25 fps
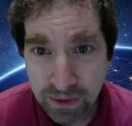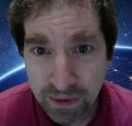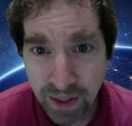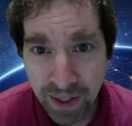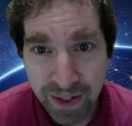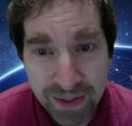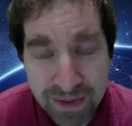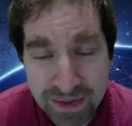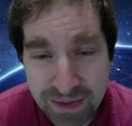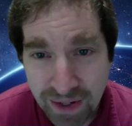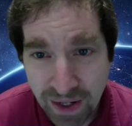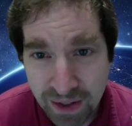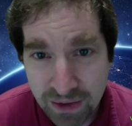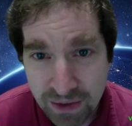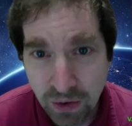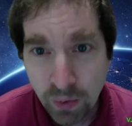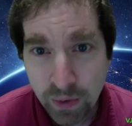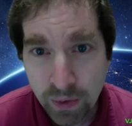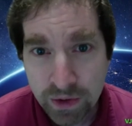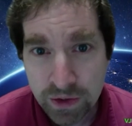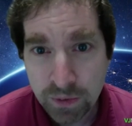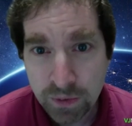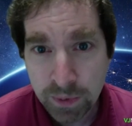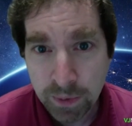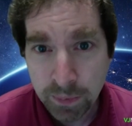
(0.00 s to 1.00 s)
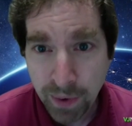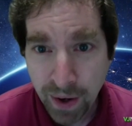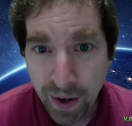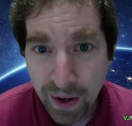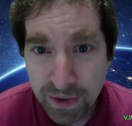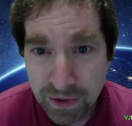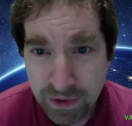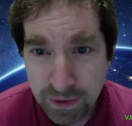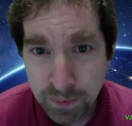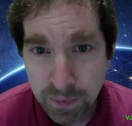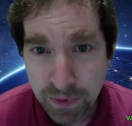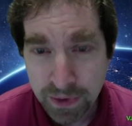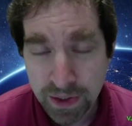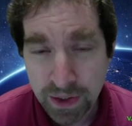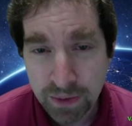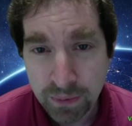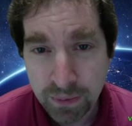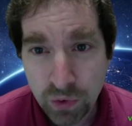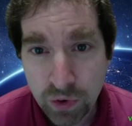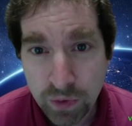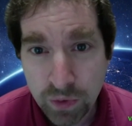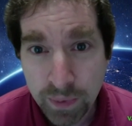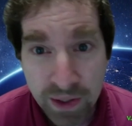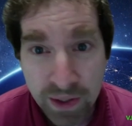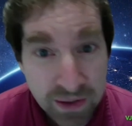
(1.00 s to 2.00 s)
And it's not going to be possible
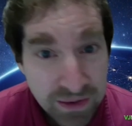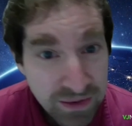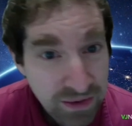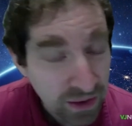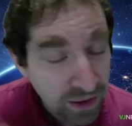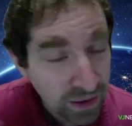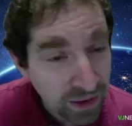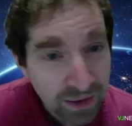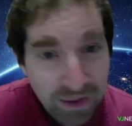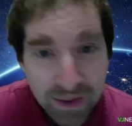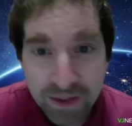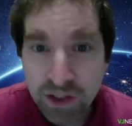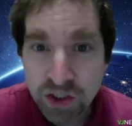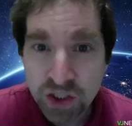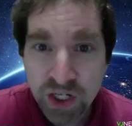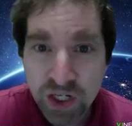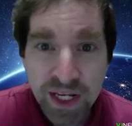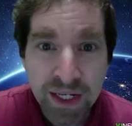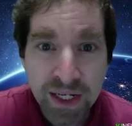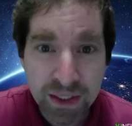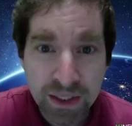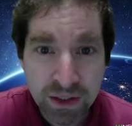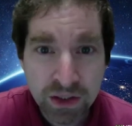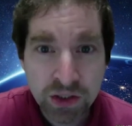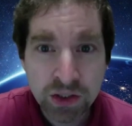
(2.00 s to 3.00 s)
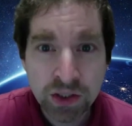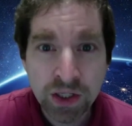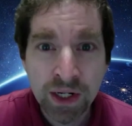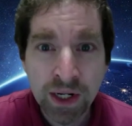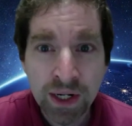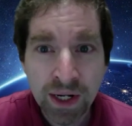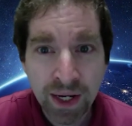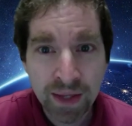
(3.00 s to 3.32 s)
anymore because they're going to change.